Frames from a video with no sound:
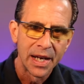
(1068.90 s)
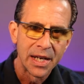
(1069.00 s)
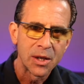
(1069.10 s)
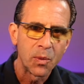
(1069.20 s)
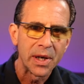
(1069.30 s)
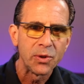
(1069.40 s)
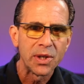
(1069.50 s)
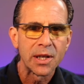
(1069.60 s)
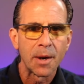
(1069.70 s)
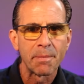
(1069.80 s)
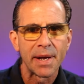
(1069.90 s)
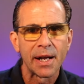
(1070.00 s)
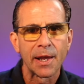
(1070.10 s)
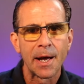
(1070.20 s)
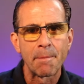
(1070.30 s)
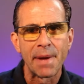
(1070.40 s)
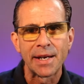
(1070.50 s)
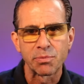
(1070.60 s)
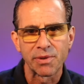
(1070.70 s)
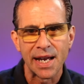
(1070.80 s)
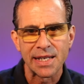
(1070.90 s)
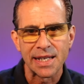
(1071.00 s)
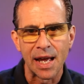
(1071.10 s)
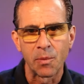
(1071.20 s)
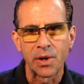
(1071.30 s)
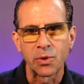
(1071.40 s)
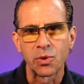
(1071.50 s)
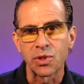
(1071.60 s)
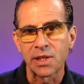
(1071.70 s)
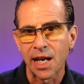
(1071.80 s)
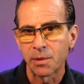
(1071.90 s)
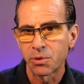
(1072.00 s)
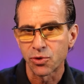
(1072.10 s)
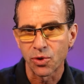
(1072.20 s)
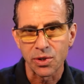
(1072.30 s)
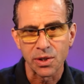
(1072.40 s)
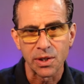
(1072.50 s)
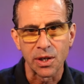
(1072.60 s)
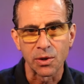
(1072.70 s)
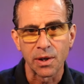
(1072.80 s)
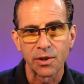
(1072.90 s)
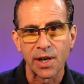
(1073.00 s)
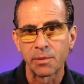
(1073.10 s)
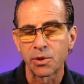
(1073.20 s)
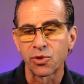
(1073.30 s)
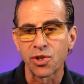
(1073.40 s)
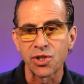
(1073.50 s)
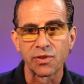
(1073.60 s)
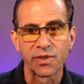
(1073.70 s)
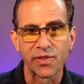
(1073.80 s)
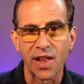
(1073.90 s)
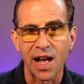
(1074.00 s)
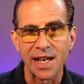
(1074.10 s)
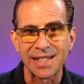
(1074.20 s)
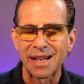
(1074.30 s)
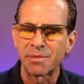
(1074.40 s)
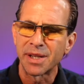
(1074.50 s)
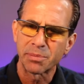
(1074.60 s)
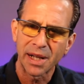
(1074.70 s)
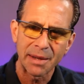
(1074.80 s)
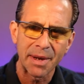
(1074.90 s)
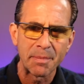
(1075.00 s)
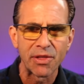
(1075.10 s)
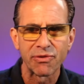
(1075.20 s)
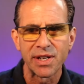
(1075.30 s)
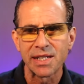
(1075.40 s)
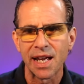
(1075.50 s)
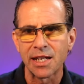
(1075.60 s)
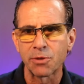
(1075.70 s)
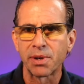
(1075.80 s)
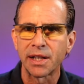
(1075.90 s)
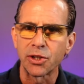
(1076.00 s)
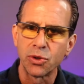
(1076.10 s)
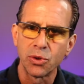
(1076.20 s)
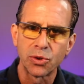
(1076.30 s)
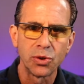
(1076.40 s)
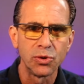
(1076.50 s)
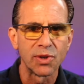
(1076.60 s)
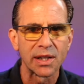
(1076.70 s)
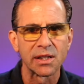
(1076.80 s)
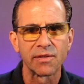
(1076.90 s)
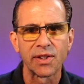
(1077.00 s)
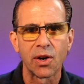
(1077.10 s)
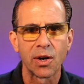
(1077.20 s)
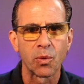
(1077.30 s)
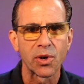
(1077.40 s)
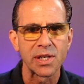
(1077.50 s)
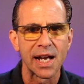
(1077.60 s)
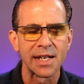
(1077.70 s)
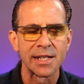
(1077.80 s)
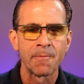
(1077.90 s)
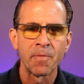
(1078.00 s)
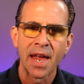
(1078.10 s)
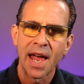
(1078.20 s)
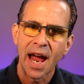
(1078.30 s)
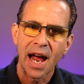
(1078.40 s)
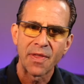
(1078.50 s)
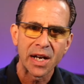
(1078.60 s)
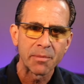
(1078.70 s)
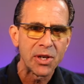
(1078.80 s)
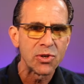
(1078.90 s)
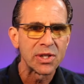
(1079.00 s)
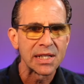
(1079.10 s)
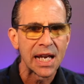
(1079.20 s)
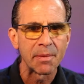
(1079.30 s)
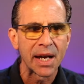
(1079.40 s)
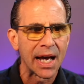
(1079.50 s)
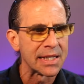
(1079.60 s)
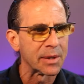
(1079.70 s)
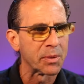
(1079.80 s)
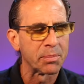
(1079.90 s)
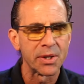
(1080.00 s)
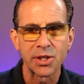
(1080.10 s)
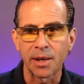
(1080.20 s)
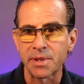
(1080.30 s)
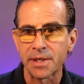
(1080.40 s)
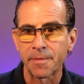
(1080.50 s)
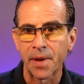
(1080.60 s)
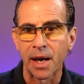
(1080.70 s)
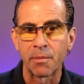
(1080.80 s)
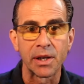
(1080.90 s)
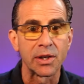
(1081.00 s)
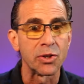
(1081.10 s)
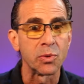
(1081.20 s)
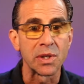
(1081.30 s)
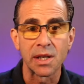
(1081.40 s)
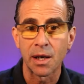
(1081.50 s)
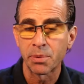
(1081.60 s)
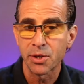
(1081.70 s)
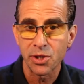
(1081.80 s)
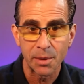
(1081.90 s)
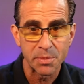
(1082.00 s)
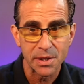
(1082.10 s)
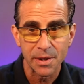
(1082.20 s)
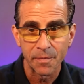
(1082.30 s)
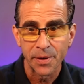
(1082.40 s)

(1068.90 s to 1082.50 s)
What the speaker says: So we're gonna do the dumbbell bench press, and we're gonna do those cable crossover fly. Same thing, probably maybe 3 sets, probably two relatively hard work sets. And then I'm gonna use the same concept with push-ups. I'm gonna do a set of push-ups.